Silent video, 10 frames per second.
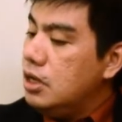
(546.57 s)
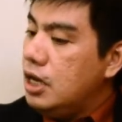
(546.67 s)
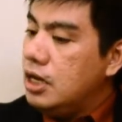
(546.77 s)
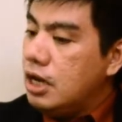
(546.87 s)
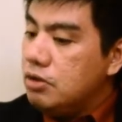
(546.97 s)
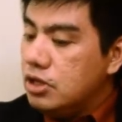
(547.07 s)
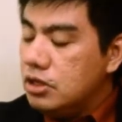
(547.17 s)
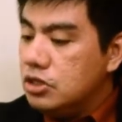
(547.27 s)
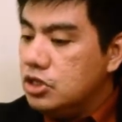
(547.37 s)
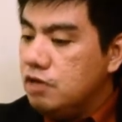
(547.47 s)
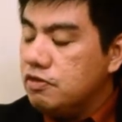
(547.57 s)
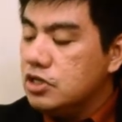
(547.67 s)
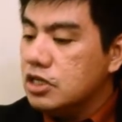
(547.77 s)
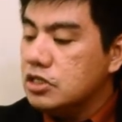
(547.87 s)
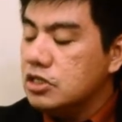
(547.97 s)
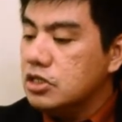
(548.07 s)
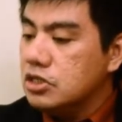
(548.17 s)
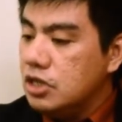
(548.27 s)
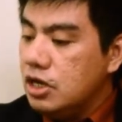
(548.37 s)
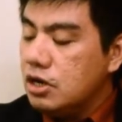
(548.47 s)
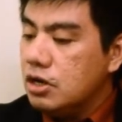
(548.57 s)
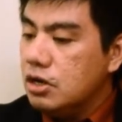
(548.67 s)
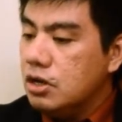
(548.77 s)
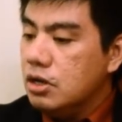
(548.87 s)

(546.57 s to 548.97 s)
And now that the Chief Justice is here,